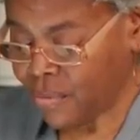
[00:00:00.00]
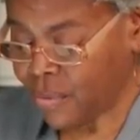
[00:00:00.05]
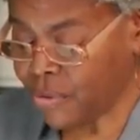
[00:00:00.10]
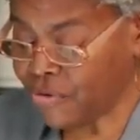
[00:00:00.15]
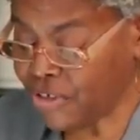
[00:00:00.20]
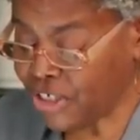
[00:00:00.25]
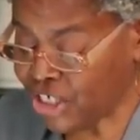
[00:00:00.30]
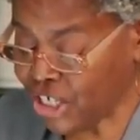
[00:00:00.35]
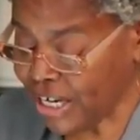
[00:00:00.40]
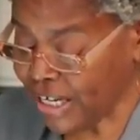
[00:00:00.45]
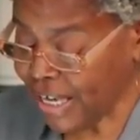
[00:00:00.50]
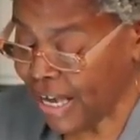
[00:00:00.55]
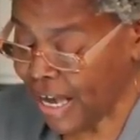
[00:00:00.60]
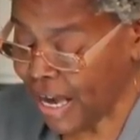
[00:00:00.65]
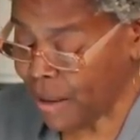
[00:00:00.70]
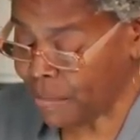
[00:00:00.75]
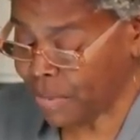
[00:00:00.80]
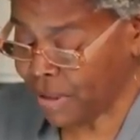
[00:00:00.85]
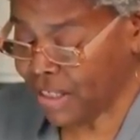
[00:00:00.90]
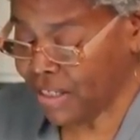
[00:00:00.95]
We reject
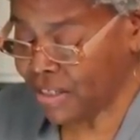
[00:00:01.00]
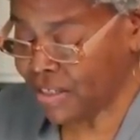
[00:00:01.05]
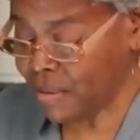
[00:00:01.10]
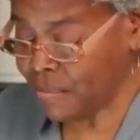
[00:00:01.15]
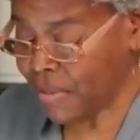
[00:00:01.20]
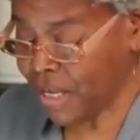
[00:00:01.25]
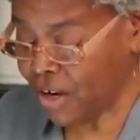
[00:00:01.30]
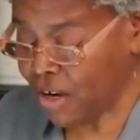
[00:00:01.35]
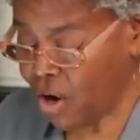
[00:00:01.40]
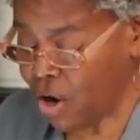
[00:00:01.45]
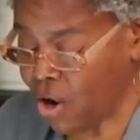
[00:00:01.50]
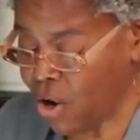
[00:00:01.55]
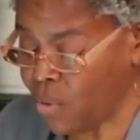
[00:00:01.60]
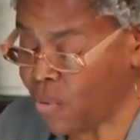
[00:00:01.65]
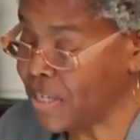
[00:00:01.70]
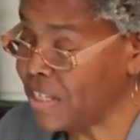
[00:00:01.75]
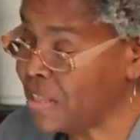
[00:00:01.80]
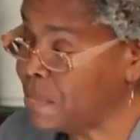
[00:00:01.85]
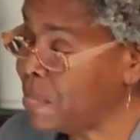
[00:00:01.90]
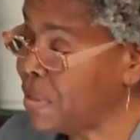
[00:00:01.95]
capitalism that
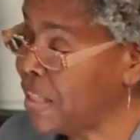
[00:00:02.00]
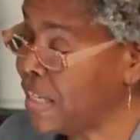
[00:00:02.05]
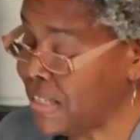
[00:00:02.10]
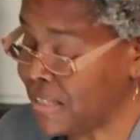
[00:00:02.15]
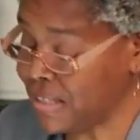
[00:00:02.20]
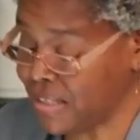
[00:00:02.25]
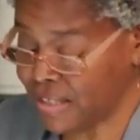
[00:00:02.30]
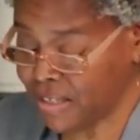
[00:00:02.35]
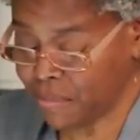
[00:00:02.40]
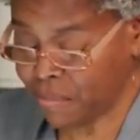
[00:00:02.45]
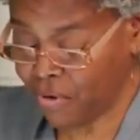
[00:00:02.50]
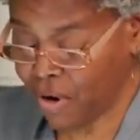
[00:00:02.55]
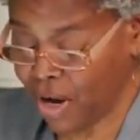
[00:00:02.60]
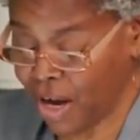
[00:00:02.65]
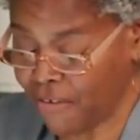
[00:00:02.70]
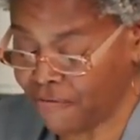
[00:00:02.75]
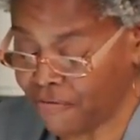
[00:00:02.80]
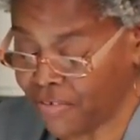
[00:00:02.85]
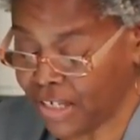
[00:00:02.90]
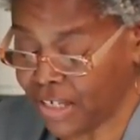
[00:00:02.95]
always places
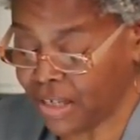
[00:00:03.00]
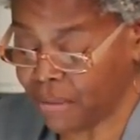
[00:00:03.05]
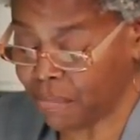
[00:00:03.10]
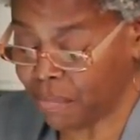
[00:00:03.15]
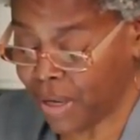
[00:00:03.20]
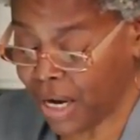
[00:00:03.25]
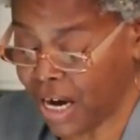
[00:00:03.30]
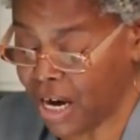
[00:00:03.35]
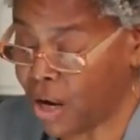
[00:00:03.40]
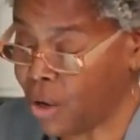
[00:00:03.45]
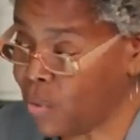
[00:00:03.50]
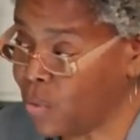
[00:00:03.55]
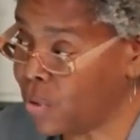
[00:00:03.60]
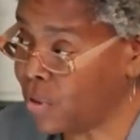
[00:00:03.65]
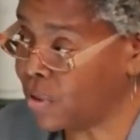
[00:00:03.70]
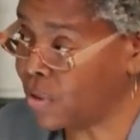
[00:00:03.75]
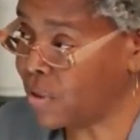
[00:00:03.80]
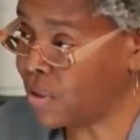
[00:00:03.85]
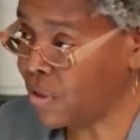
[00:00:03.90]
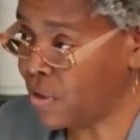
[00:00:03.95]
profit and
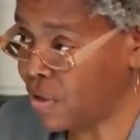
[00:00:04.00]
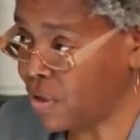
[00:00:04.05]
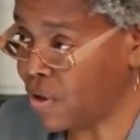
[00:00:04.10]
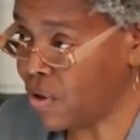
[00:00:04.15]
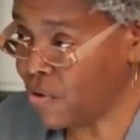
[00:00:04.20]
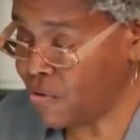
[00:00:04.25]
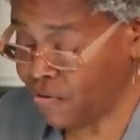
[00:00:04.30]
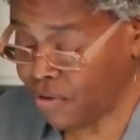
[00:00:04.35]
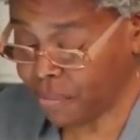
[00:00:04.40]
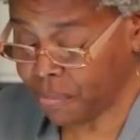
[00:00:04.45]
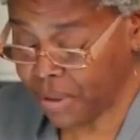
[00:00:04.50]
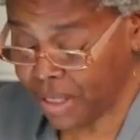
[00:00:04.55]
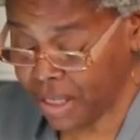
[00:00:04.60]
power over